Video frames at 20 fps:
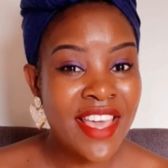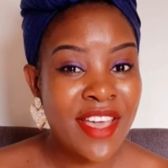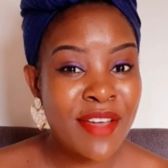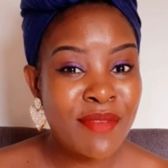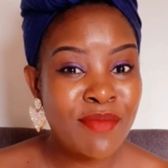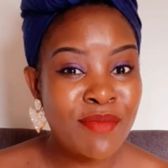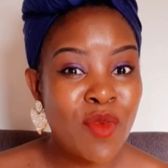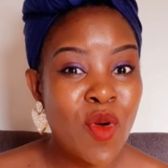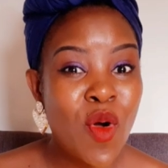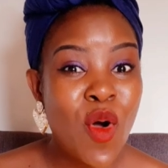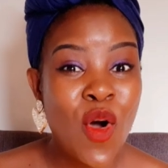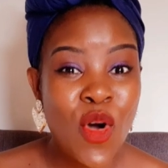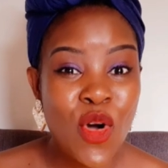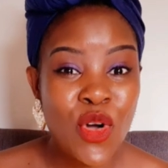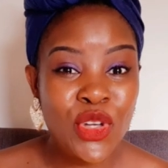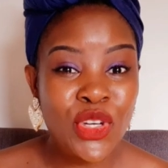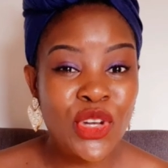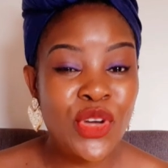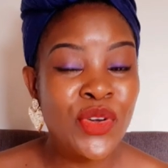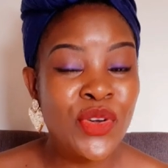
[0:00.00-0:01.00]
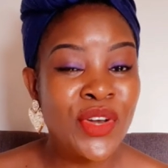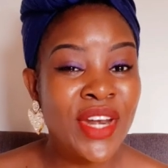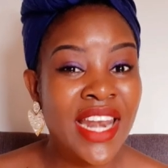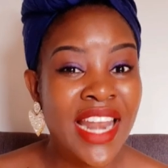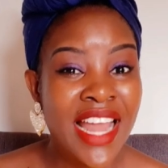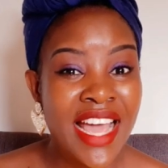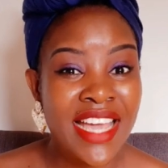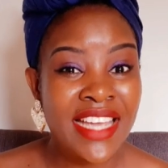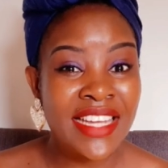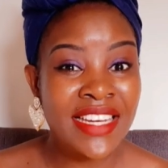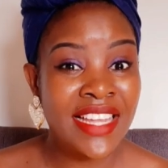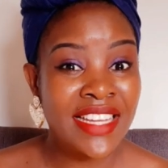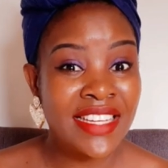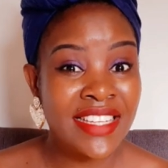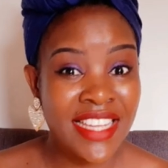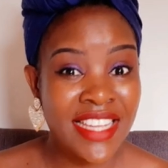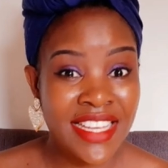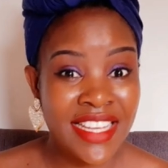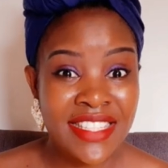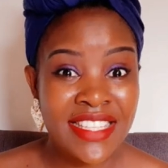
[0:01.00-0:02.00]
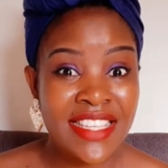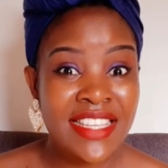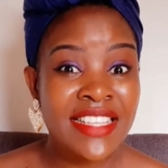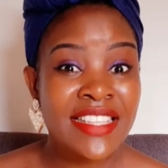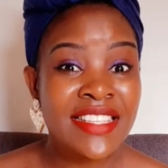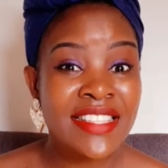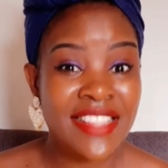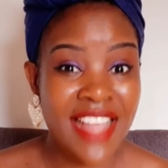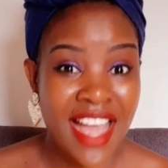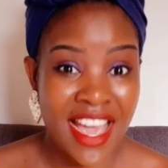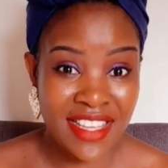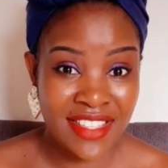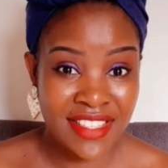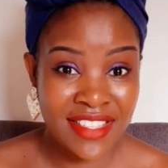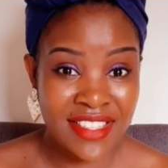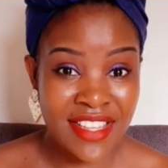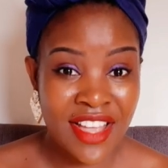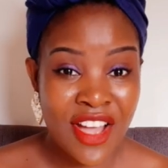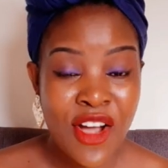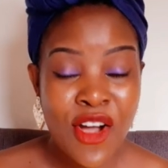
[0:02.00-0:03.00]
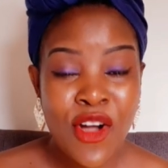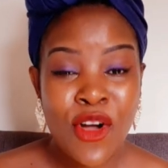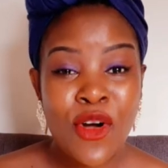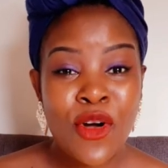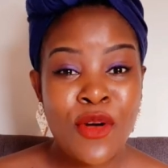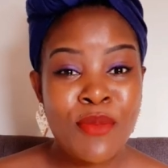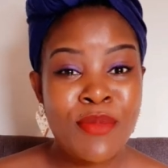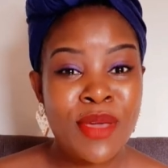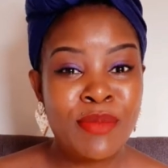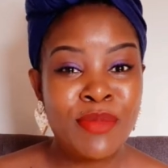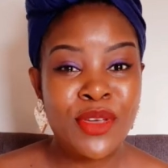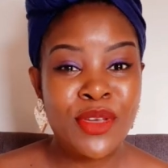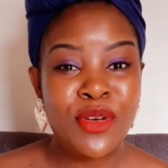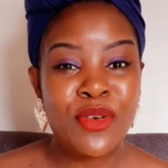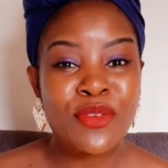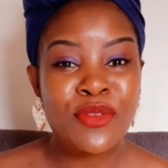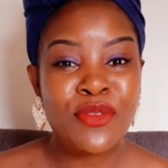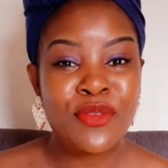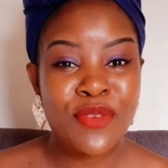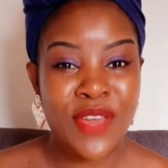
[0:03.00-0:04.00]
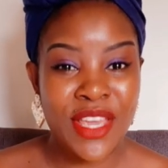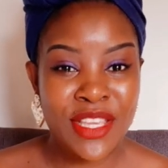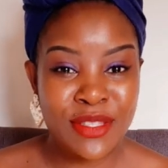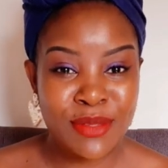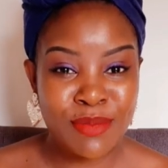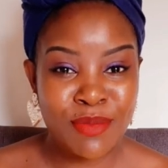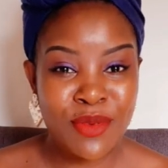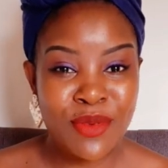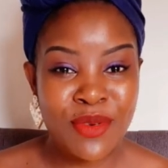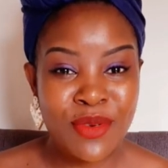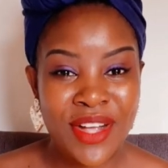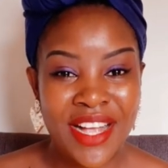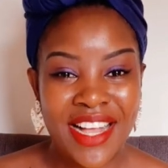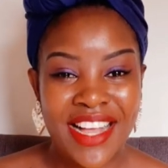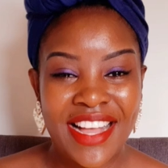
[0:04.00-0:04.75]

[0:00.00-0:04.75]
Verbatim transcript: them on online dating sites or maybe on Facebook.